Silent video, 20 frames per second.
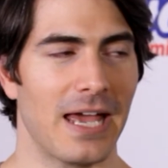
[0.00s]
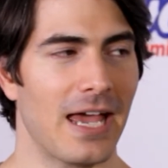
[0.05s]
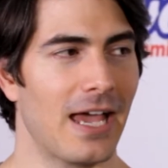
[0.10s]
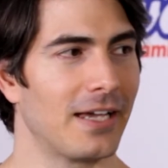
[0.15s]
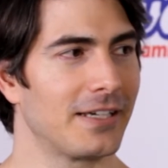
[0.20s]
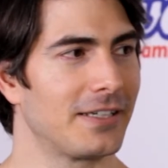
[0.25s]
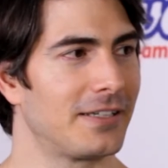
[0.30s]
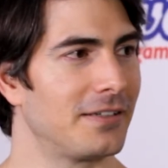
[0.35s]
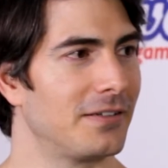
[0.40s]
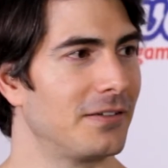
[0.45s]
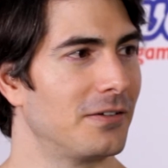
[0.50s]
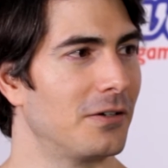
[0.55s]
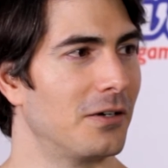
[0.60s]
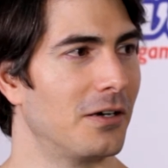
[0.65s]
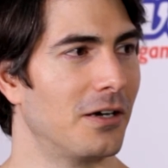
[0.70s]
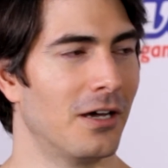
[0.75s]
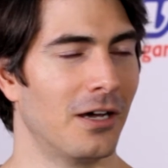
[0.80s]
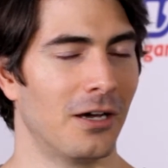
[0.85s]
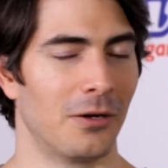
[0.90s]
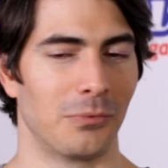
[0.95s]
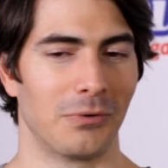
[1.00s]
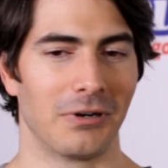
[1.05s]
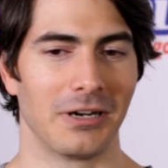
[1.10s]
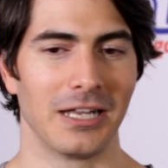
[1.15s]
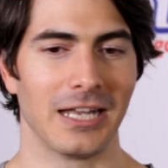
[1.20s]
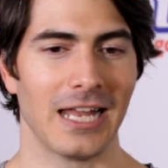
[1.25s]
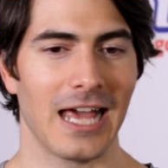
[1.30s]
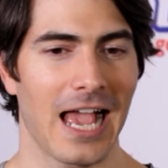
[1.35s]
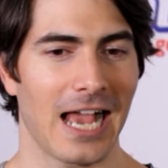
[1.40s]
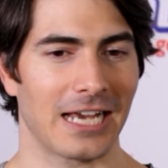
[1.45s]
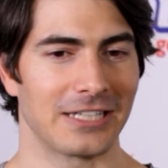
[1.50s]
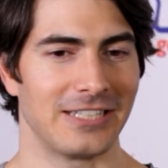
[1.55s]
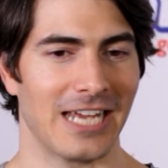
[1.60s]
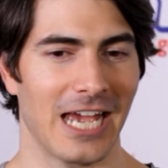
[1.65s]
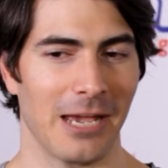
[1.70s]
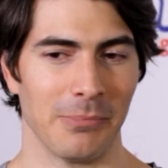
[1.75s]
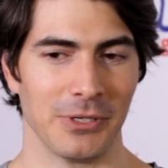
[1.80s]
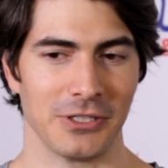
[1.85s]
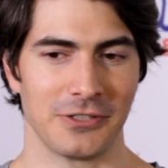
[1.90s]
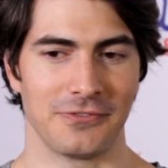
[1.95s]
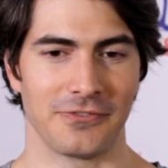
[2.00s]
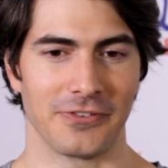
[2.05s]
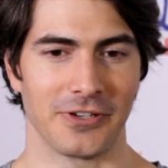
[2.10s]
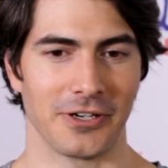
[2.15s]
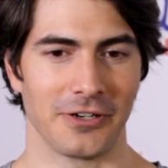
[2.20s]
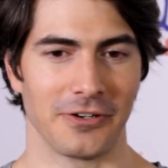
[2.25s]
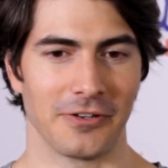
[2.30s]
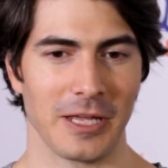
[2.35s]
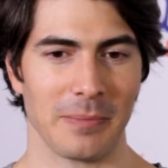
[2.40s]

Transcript: back, relaxed atmosphere.